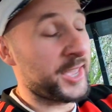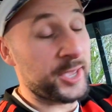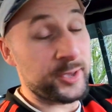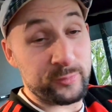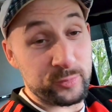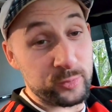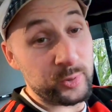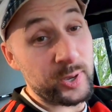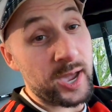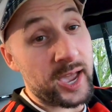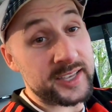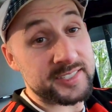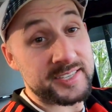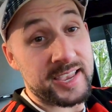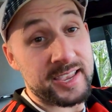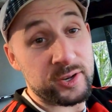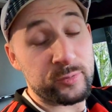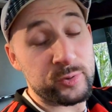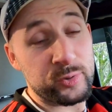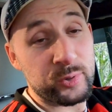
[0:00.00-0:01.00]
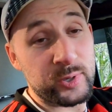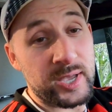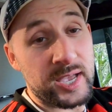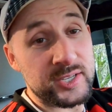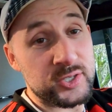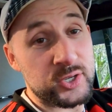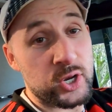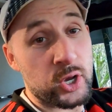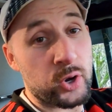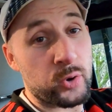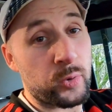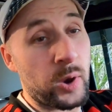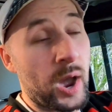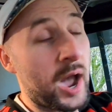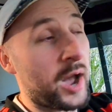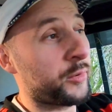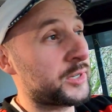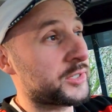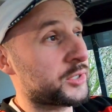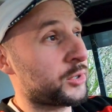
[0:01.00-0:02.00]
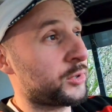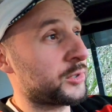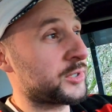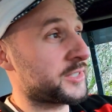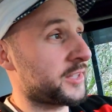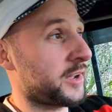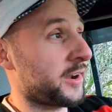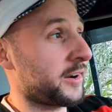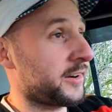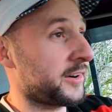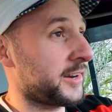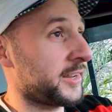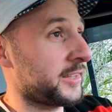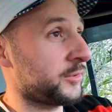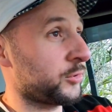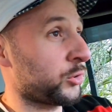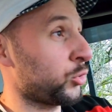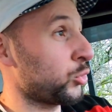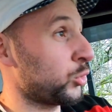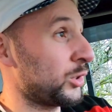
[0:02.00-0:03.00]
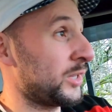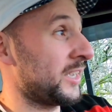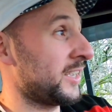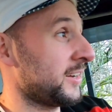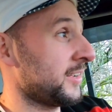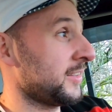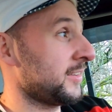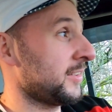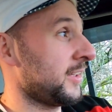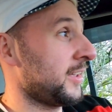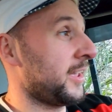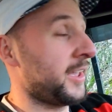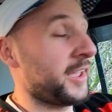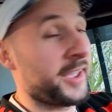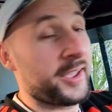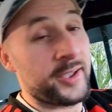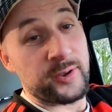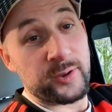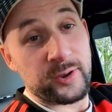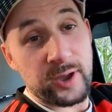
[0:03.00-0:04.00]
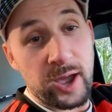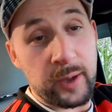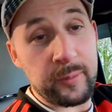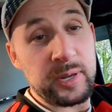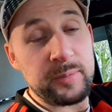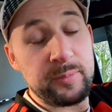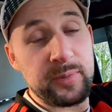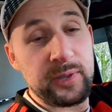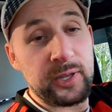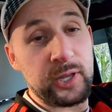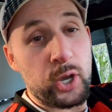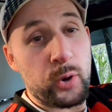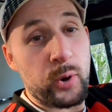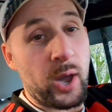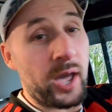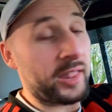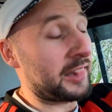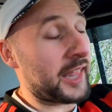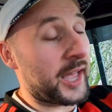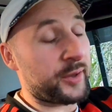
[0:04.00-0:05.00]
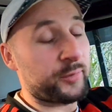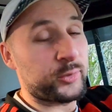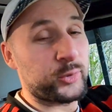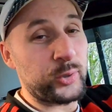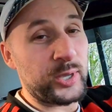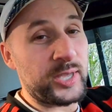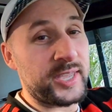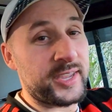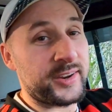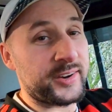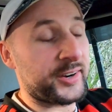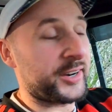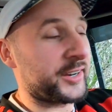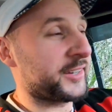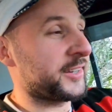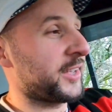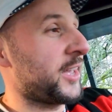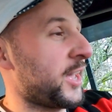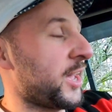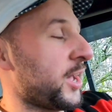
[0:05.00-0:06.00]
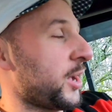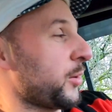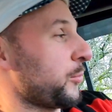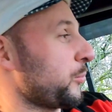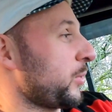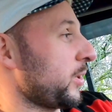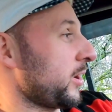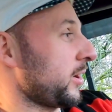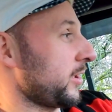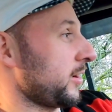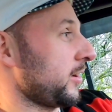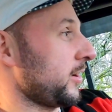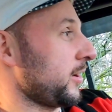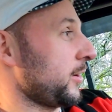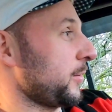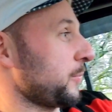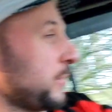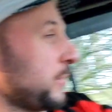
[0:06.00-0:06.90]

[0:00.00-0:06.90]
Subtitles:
If you guys, any of you guys know how it's all started or who did it, comment below. I'd love to hear it. But